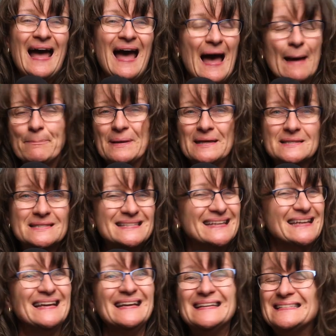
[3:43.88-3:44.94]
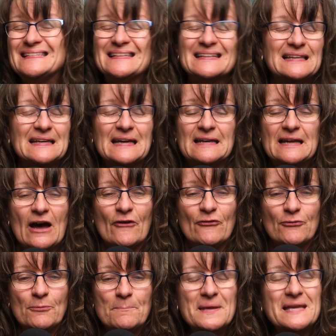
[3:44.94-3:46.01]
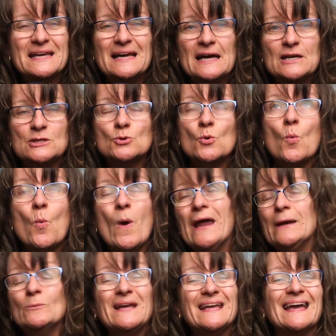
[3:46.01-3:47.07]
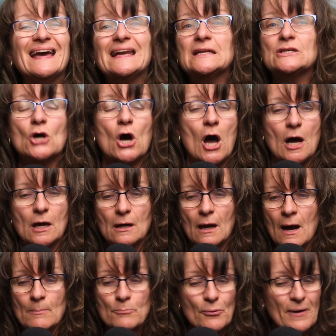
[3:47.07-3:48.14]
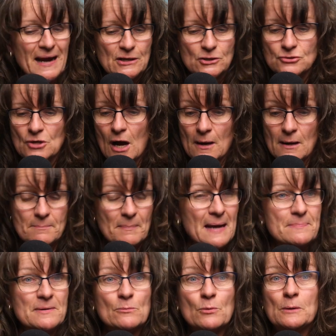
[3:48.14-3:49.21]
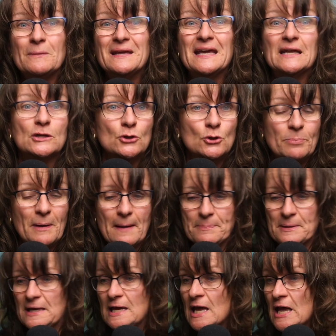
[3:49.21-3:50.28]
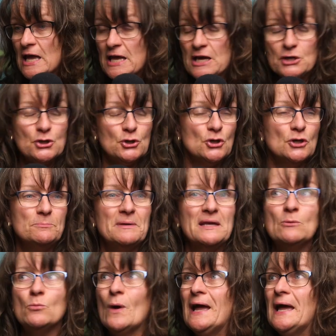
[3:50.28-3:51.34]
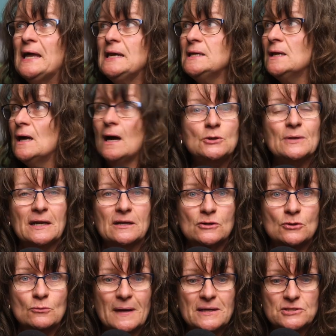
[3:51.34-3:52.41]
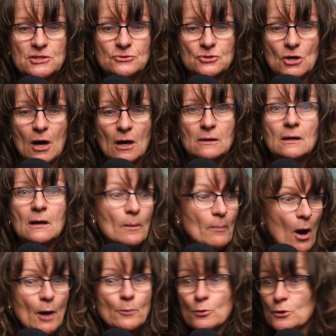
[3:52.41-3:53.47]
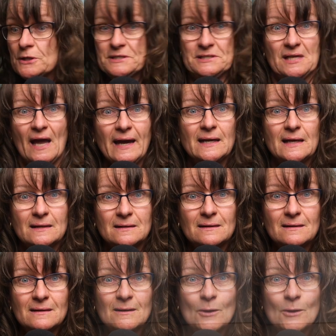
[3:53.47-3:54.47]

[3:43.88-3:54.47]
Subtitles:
happens innocently enough because when we get a dog, a brand new dog, it might be when we get a new puppy. It could be when you get a new rescue dog. Come on, we're excited.